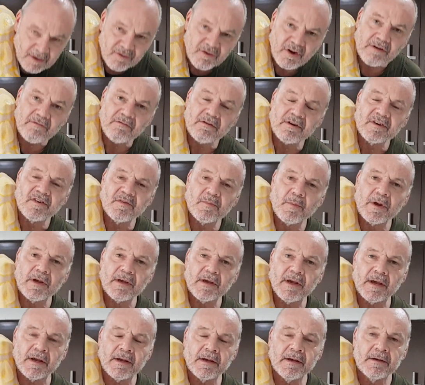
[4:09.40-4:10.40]
generally
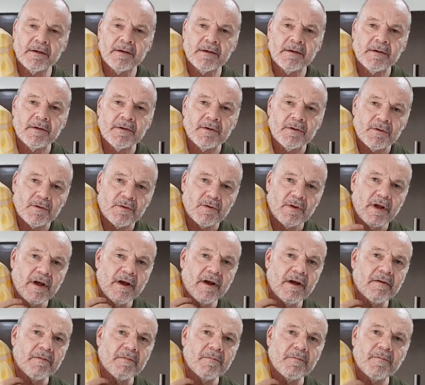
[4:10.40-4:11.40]
speaking,
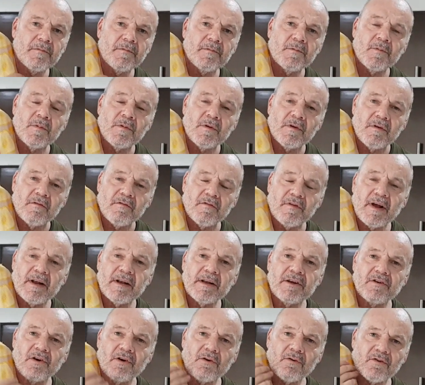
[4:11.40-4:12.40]
they're
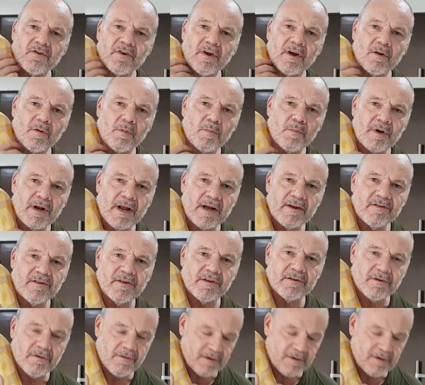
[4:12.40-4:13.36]
fairly docile, placid